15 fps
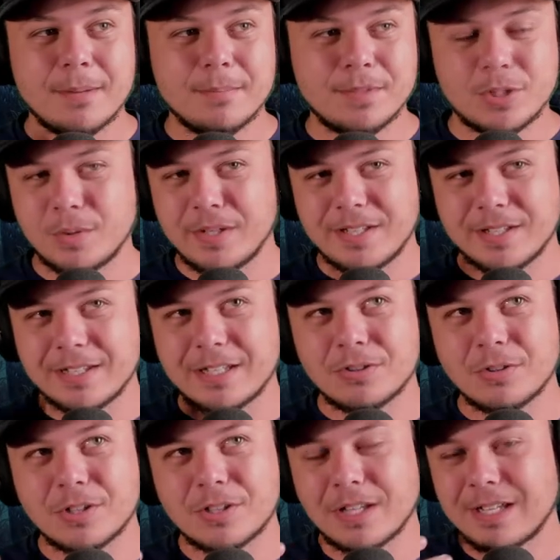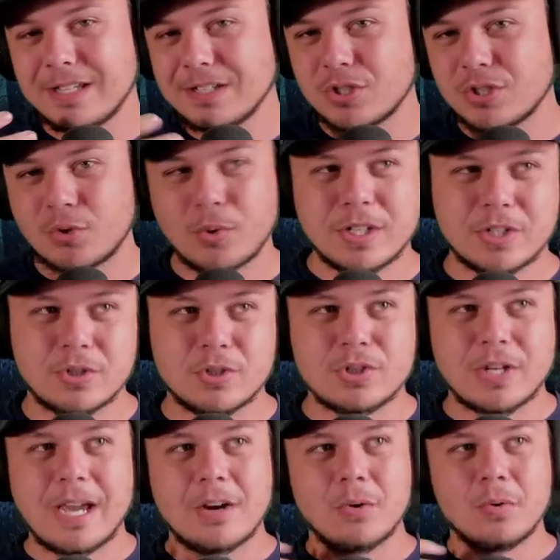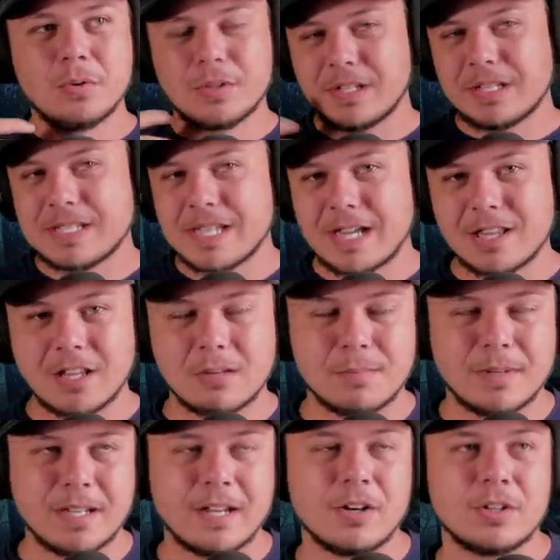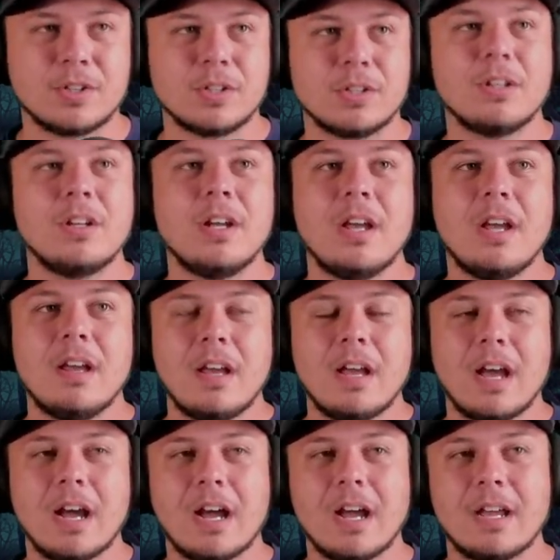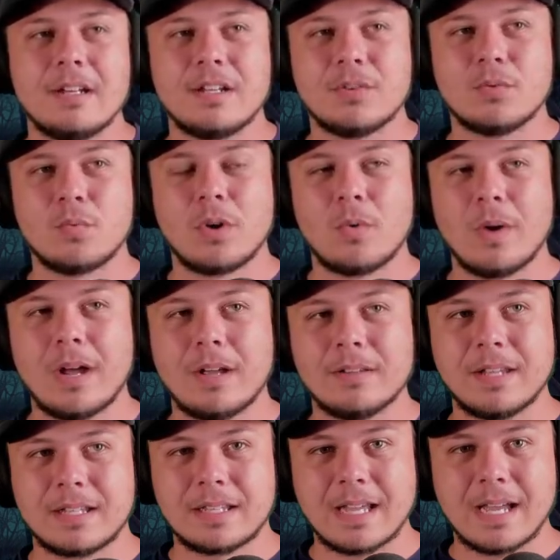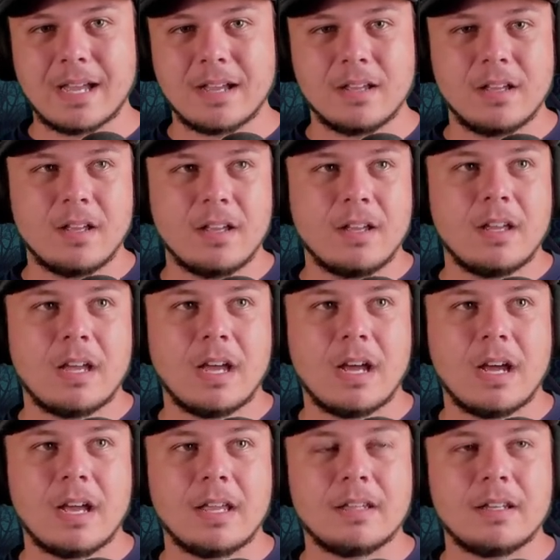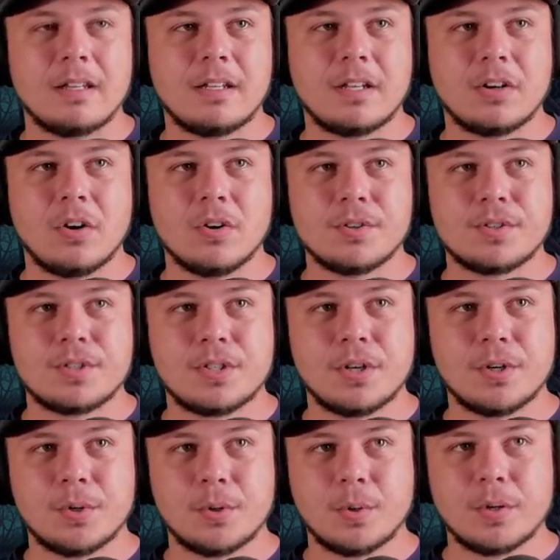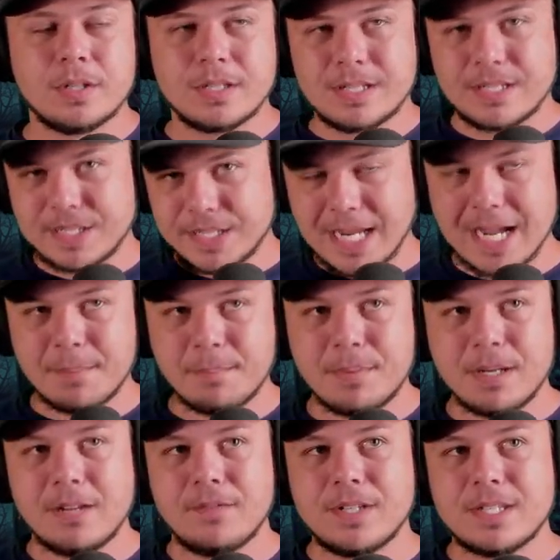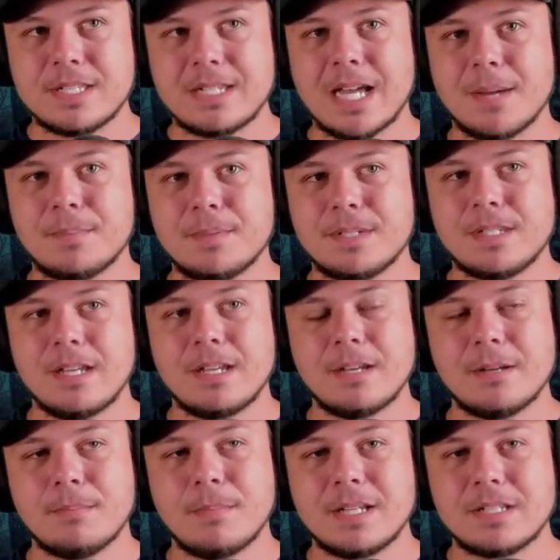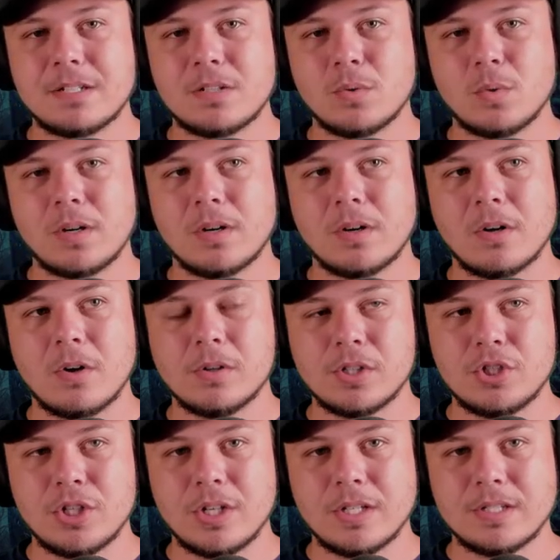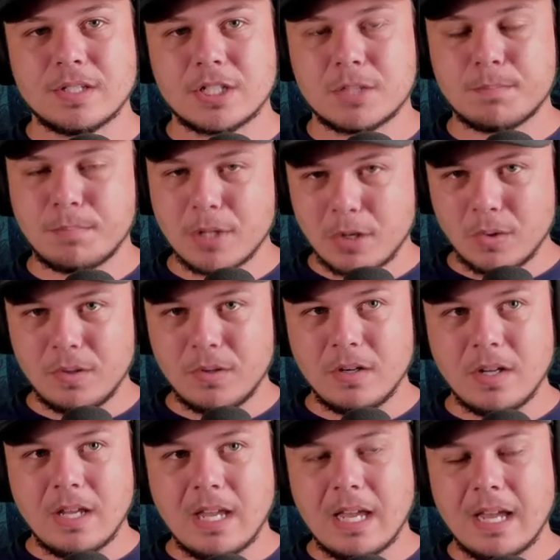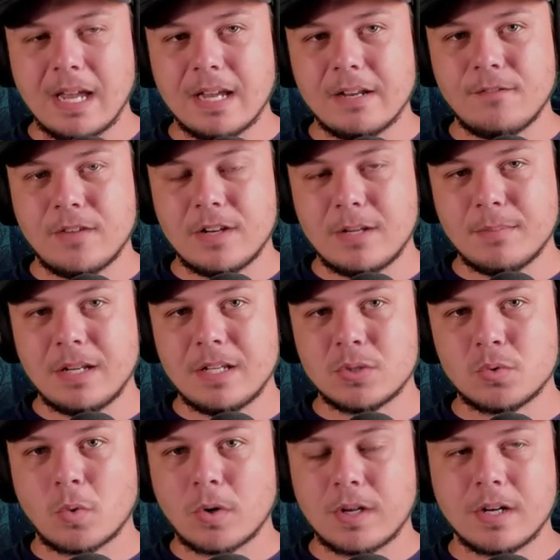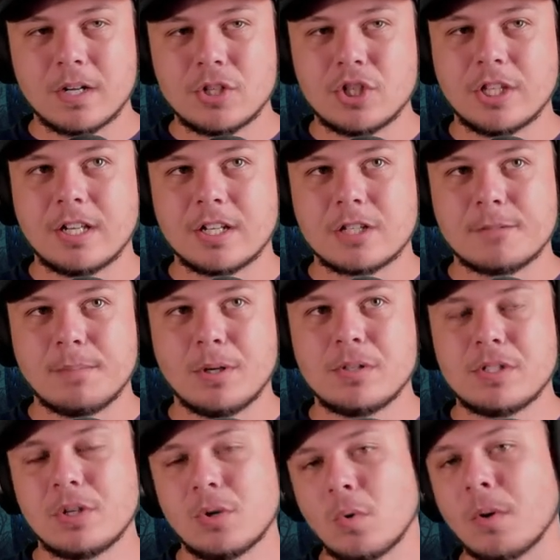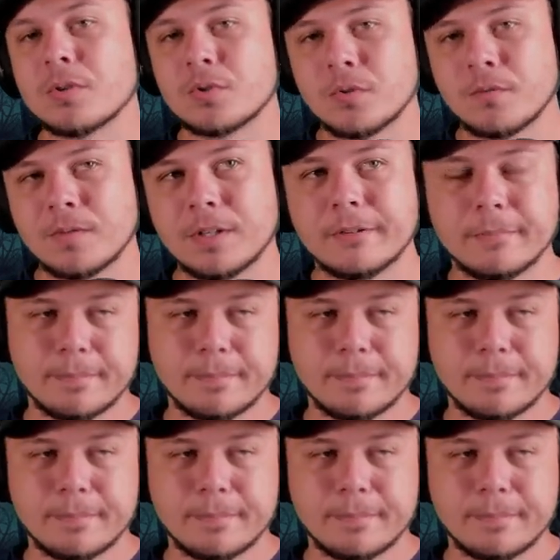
so he can like look like he's Trickster Shadow, look exactly like my character, and he can run around like that. And then he can also snap, and if he snaps, it makes it to where all the gens explode, and if anybody is working on a gen that explodes, their aura is revealed.